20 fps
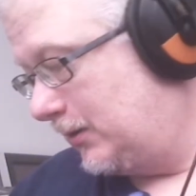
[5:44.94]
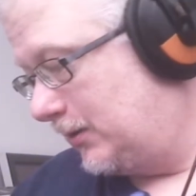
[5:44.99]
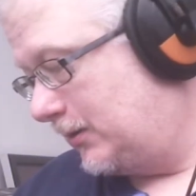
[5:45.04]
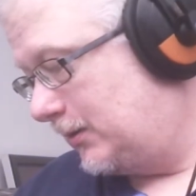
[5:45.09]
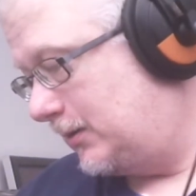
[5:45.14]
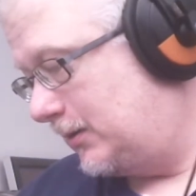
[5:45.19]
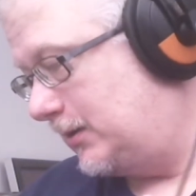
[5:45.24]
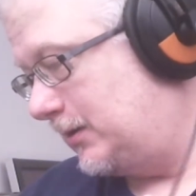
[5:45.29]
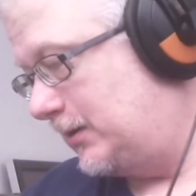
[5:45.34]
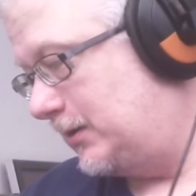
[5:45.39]

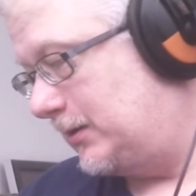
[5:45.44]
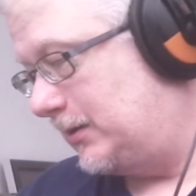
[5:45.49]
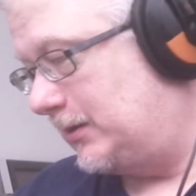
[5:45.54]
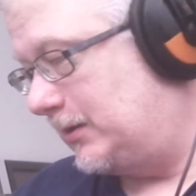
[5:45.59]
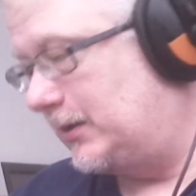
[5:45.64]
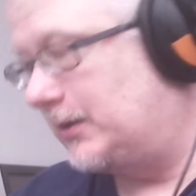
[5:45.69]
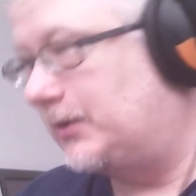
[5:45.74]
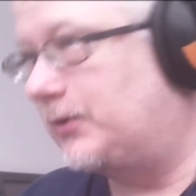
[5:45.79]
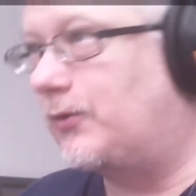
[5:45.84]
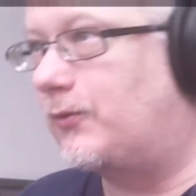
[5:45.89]

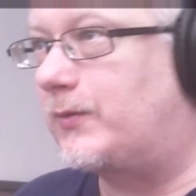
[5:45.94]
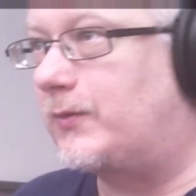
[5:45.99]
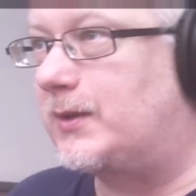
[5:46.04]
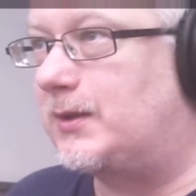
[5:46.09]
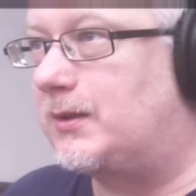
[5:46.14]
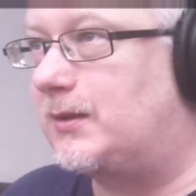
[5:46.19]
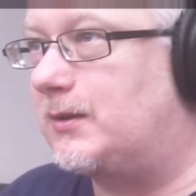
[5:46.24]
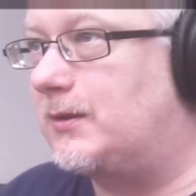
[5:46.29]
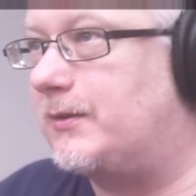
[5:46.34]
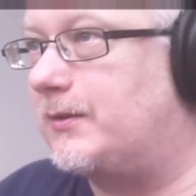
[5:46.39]
You
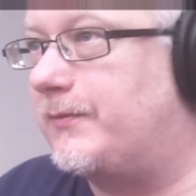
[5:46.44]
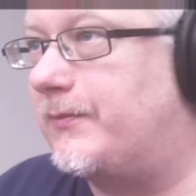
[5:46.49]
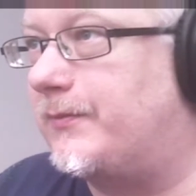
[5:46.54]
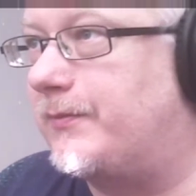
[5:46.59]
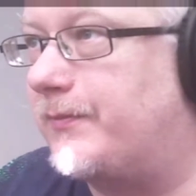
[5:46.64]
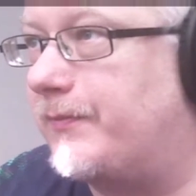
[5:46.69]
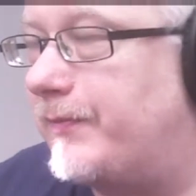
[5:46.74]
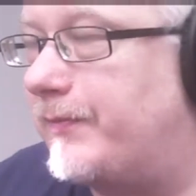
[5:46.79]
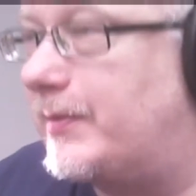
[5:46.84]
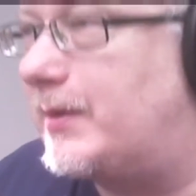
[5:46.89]
will
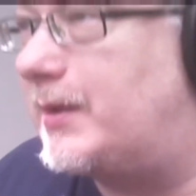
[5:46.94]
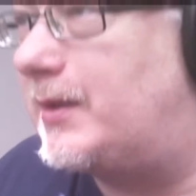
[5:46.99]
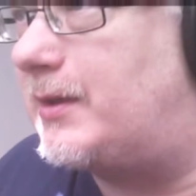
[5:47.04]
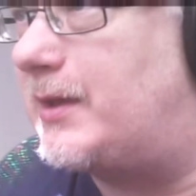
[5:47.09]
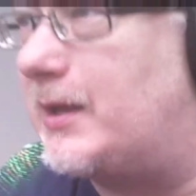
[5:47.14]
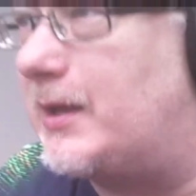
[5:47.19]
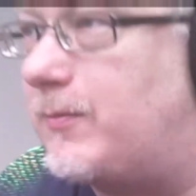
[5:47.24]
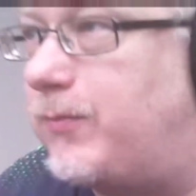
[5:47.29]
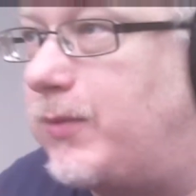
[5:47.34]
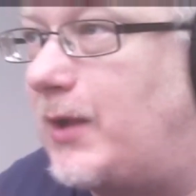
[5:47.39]

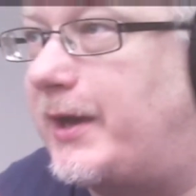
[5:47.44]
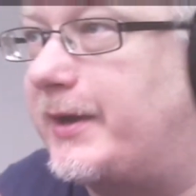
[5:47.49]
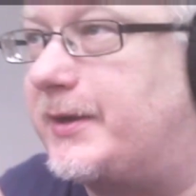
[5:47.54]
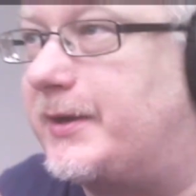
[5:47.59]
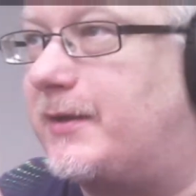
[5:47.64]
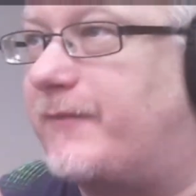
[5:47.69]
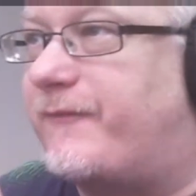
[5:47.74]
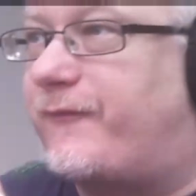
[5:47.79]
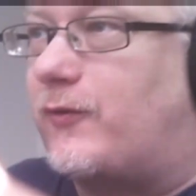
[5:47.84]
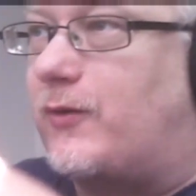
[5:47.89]
get
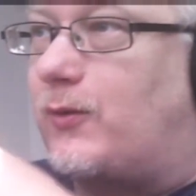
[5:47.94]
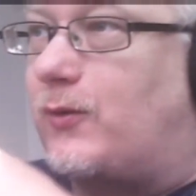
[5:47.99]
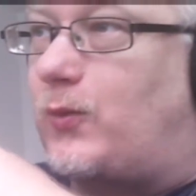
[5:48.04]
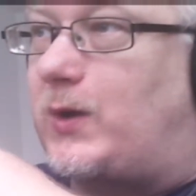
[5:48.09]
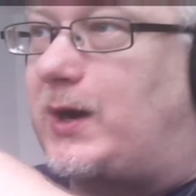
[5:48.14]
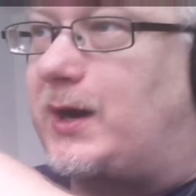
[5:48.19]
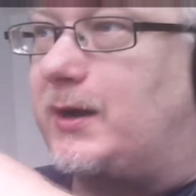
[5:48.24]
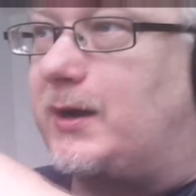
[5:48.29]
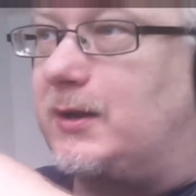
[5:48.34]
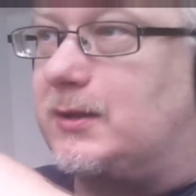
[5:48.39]
blinded for a
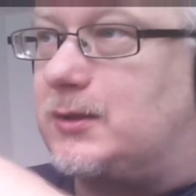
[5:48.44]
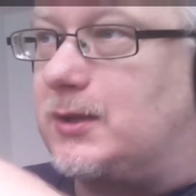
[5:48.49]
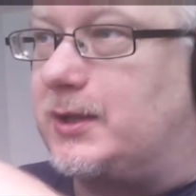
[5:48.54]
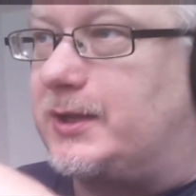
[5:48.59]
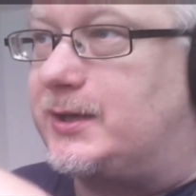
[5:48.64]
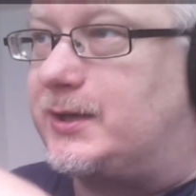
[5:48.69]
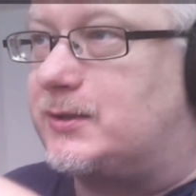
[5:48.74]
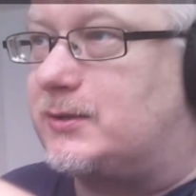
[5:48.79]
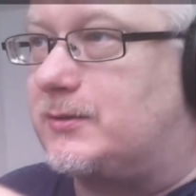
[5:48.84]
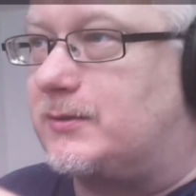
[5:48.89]
while at
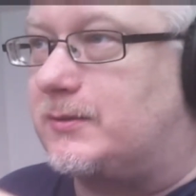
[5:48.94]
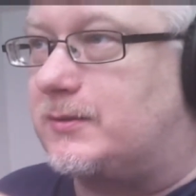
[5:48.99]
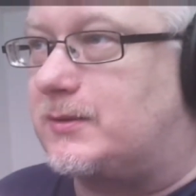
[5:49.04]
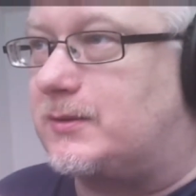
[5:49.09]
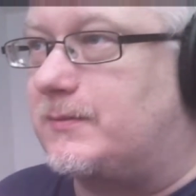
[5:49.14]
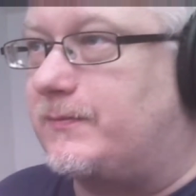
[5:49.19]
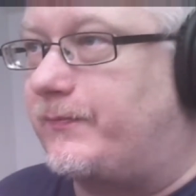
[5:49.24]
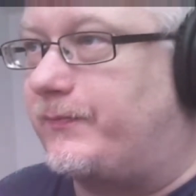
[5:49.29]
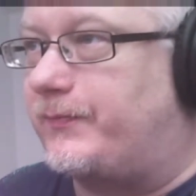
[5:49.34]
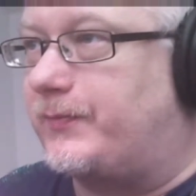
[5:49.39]
least.
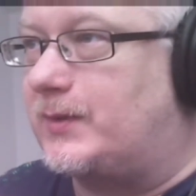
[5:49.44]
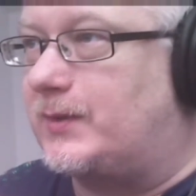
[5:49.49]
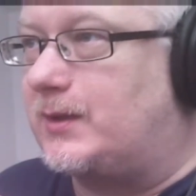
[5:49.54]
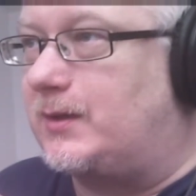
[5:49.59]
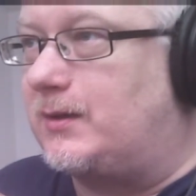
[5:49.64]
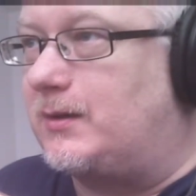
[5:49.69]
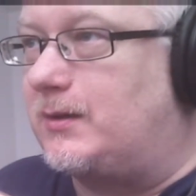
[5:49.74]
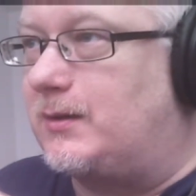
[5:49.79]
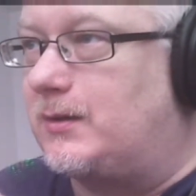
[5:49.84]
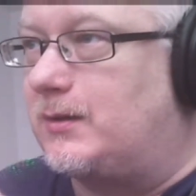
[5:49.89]

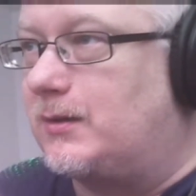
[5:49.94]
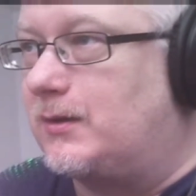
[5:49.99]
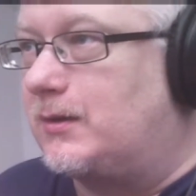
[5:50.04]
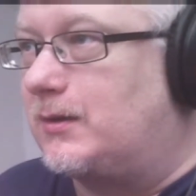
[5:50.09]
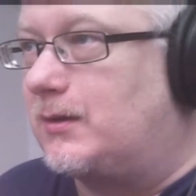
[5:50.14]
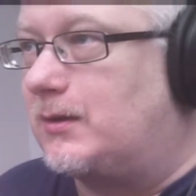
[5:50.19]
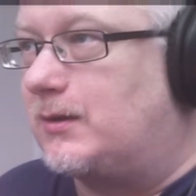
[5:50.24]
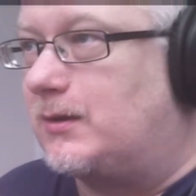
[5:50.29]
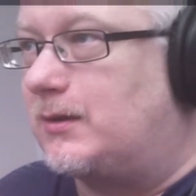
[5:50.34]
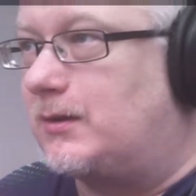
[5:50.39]

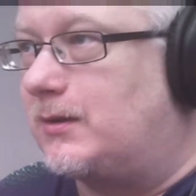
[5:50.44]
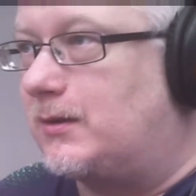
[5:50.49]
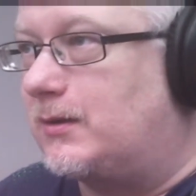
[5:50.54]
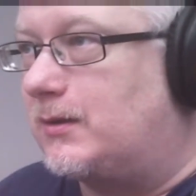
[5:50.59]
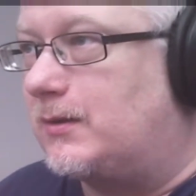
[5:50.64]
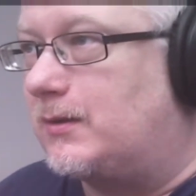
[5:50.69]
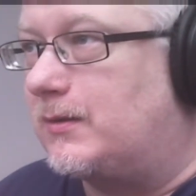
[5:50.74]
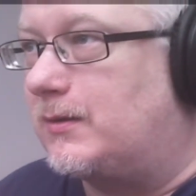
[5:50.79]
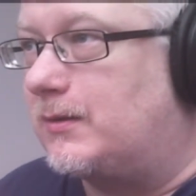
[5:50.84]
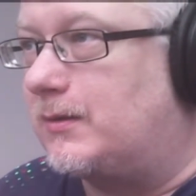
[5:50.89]

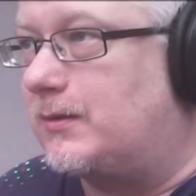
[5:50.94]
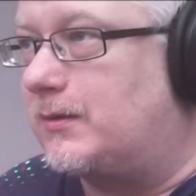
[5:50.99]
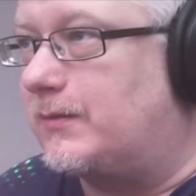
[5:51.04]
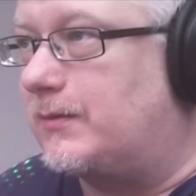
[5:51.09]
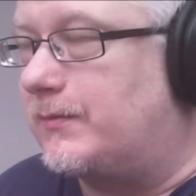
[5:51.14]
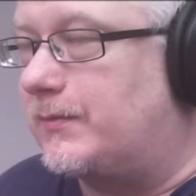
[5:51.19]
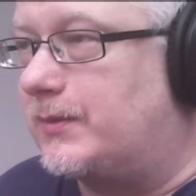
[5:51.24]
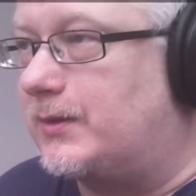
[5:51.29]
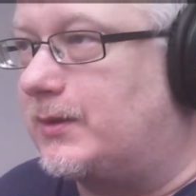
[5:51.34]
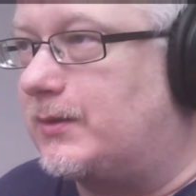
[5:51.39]

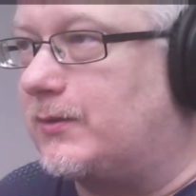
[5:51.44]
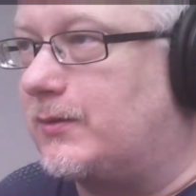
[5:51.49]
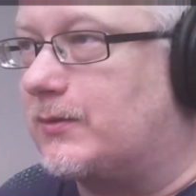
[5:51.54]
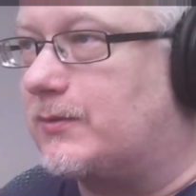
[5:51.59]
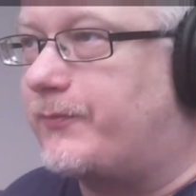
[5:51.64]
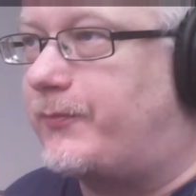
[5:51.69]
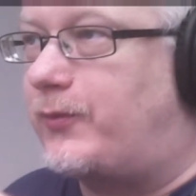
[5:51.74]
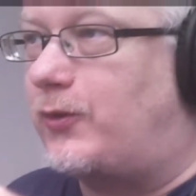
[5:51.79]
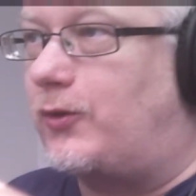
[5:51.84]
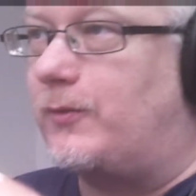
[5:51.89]
Not
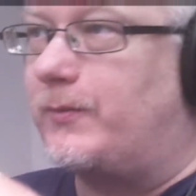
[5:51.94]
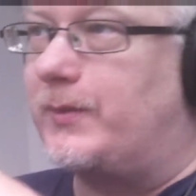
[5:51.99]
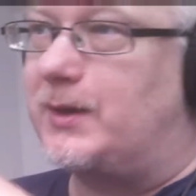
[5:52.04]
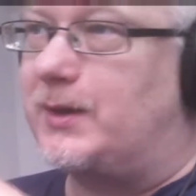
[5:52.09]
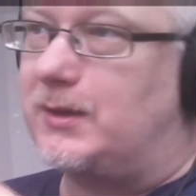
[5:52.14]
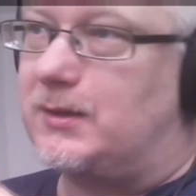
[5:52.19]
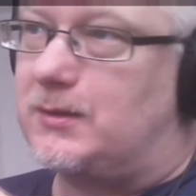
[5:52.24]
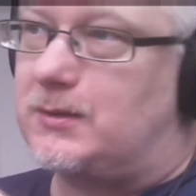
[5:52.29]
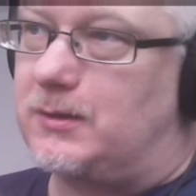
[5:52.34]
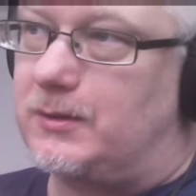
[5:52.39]

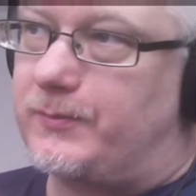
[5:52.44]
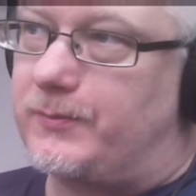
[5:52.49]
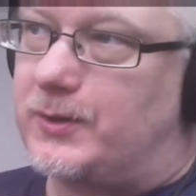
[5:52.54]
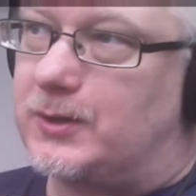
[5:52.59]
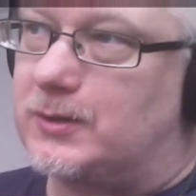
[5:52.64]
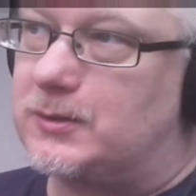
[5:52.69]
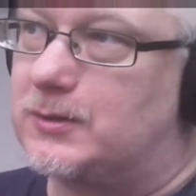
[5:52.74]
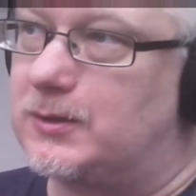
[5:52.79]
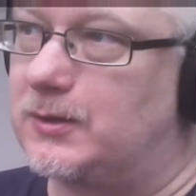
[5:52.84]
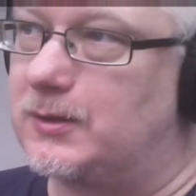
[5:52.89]
permanently,
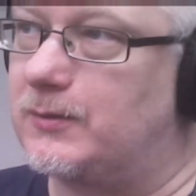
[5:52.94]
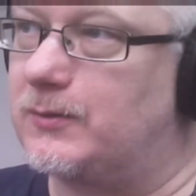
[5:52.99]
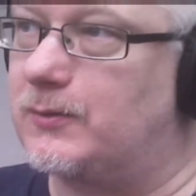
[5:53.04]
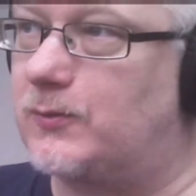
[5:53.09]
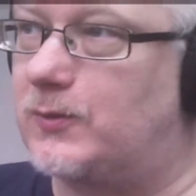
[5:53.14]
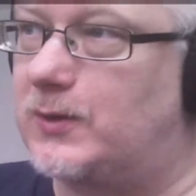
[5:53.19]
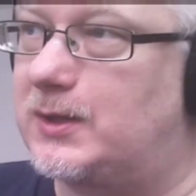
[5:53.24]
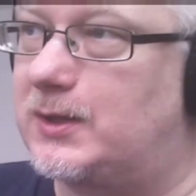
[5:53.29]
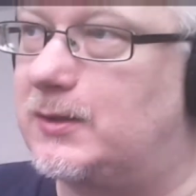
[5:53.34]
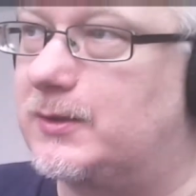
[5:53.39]
but
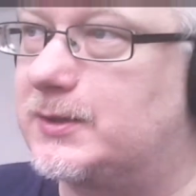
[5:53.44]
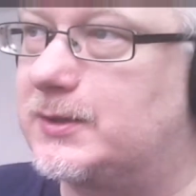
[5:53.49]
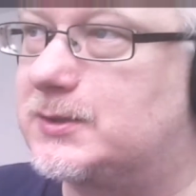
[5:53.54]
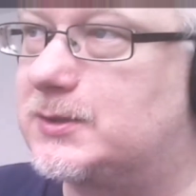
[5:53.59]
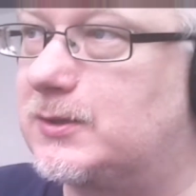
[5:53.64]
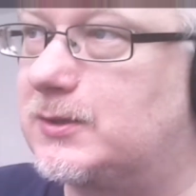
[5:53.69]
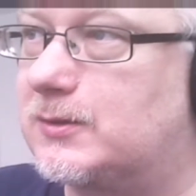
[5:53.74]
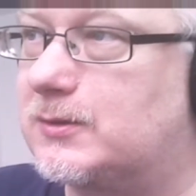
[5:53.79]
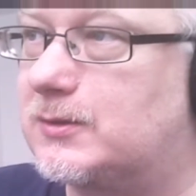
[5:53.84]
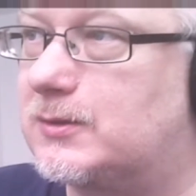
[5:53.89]
well, it's
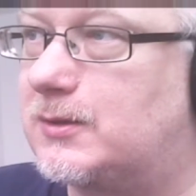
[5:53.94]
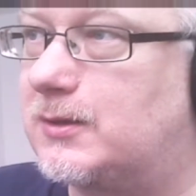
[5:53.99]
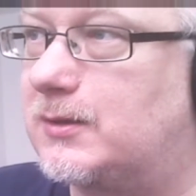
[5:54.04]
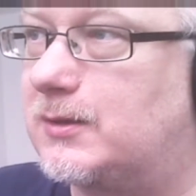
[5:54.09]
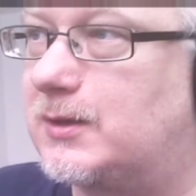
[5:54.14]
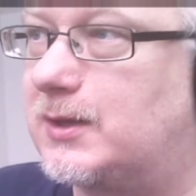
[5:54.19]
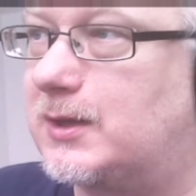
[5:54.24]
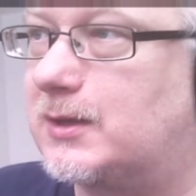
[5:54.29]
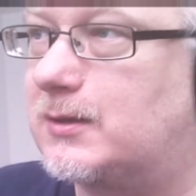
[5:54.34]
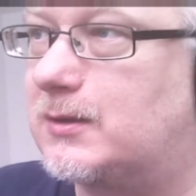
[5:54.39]
not
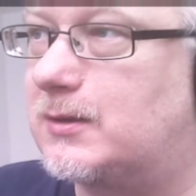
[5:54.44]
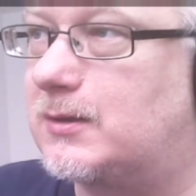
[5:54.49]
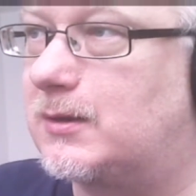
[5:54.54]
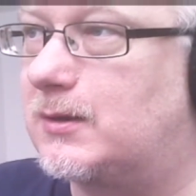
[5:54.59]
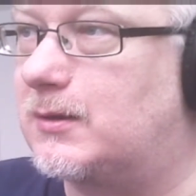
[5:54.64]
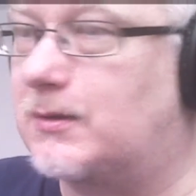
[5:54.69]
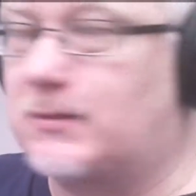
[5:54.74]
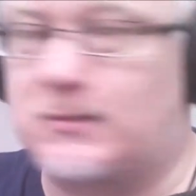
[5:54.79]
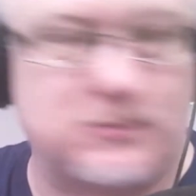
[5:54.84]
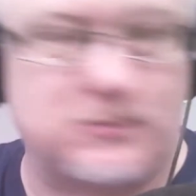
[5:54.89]
that
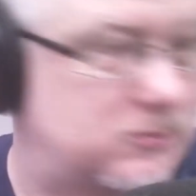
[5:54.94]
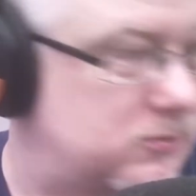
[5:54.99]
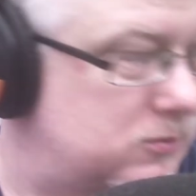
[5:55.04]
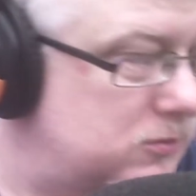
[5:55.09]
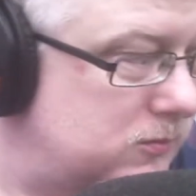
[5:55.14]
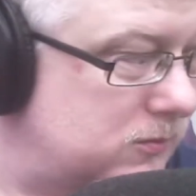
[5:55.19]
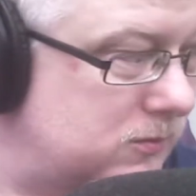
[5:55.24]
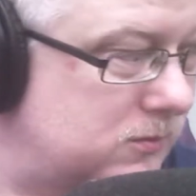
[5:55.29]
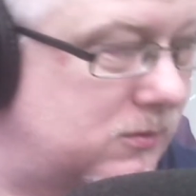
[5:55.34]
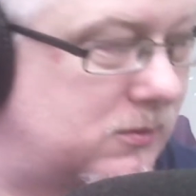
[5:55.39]
good
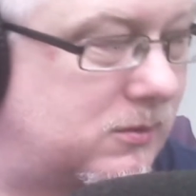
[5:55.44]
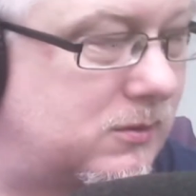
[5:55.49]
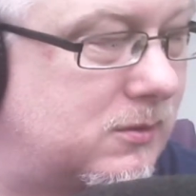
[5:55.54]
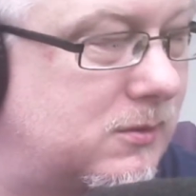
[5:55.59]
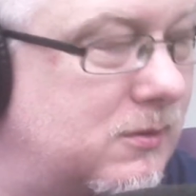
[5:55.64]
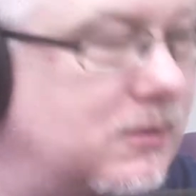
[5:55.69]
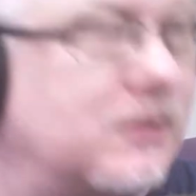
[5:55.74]
looking.